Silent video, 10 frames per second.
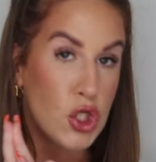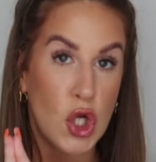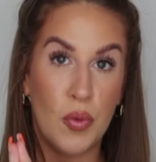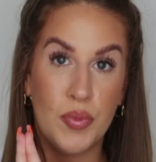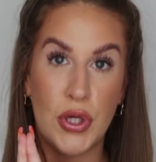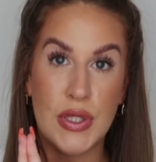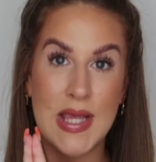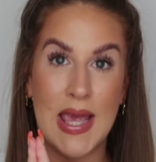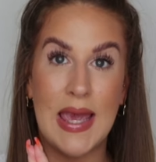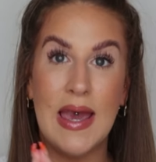Doll
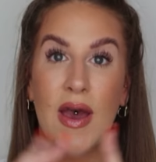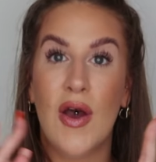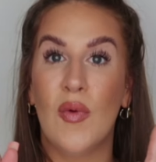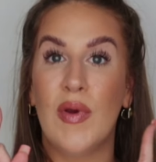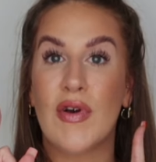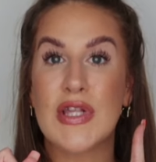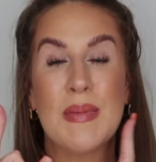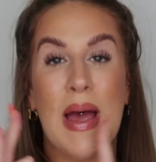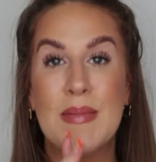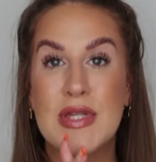Beauty. We've got
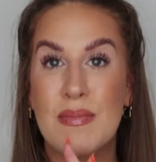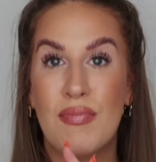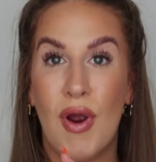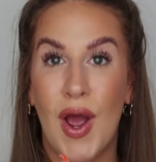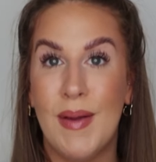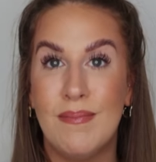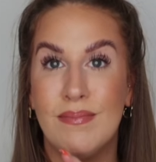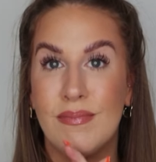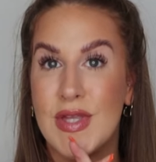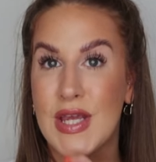some Amazon
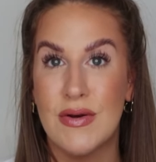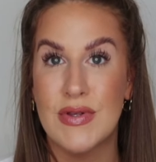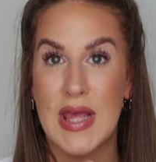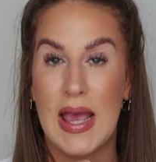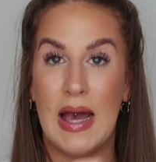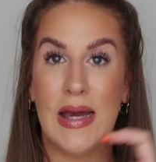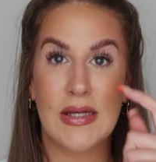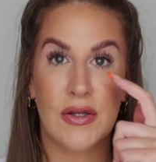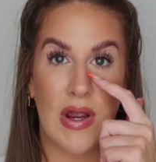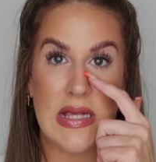Prime deals. They
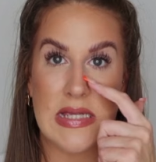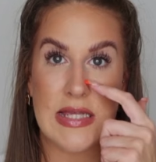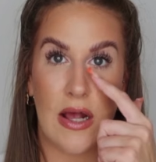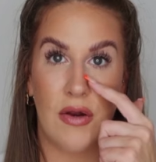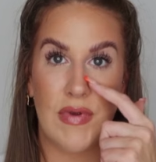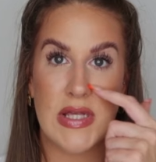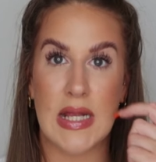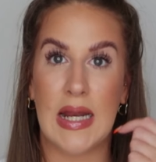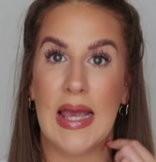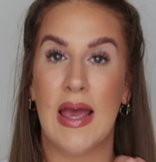had a crazy sale on
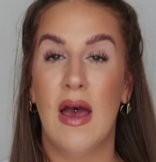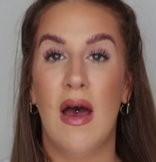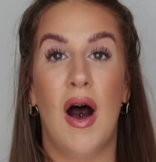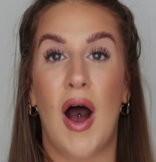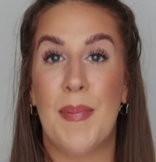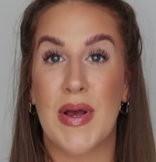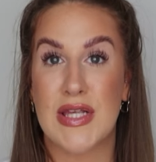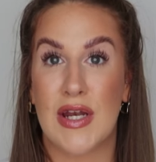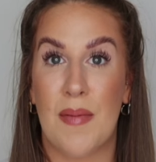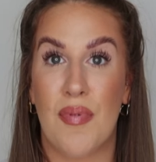recently. I
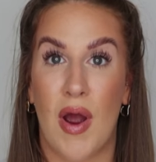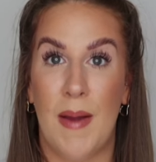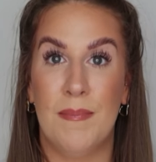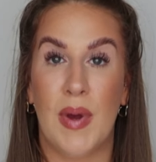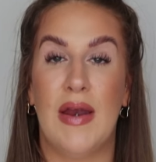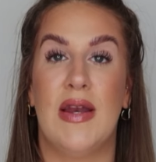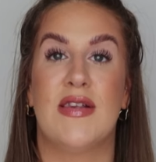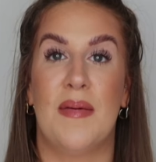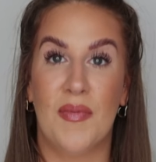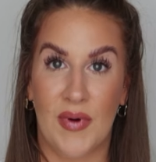personally don't have Prime, but
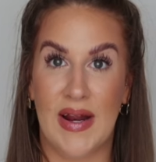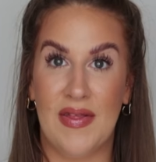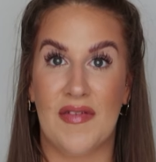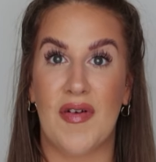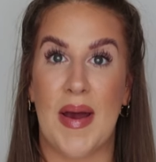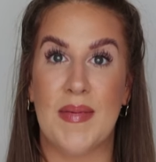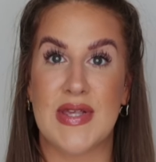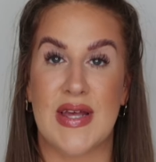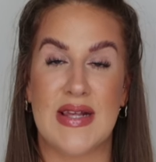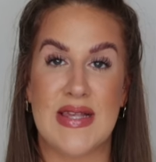anytime I want anything from
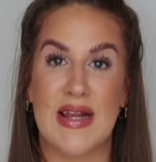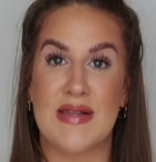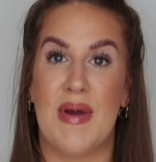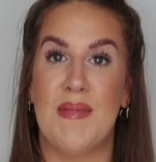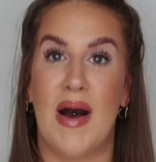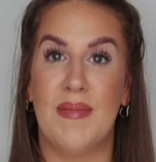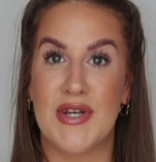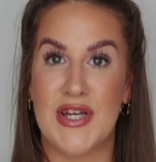Amazon, I send it to my mum and